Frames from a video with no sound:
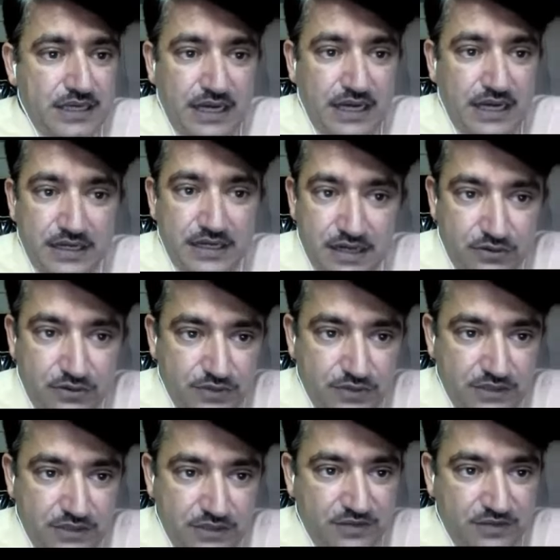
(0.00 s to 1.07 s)
And around
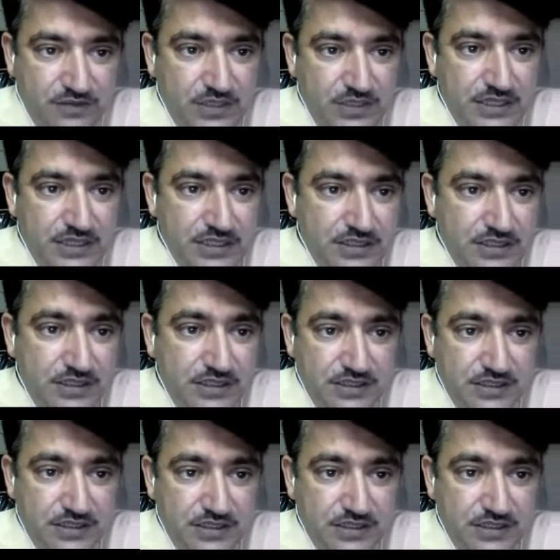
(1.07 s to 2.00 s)
25 million years, the